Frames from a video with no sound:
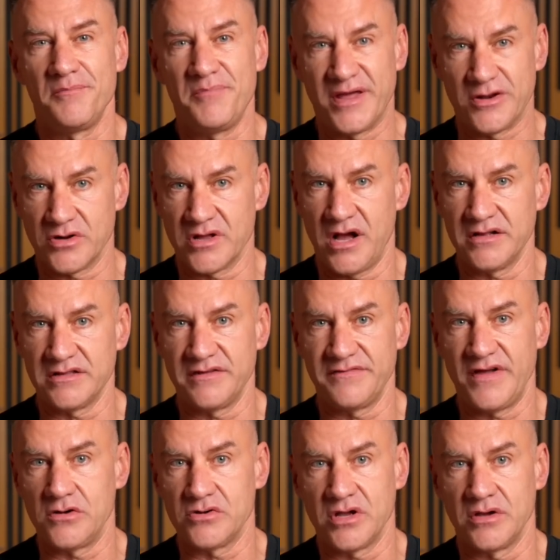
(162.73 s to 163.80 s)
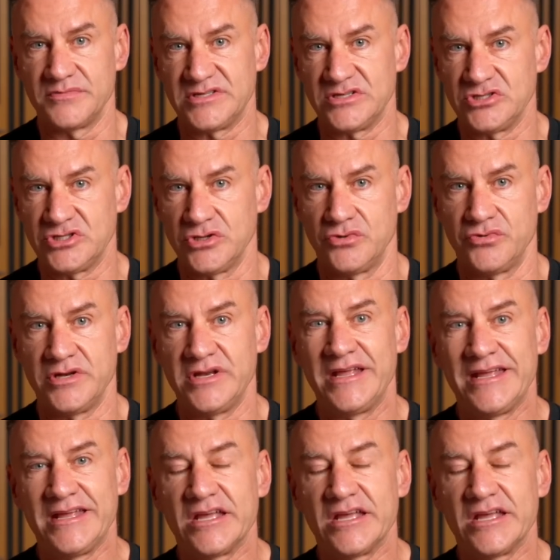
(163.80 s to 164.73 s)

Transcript: better cognitive outcomes in children,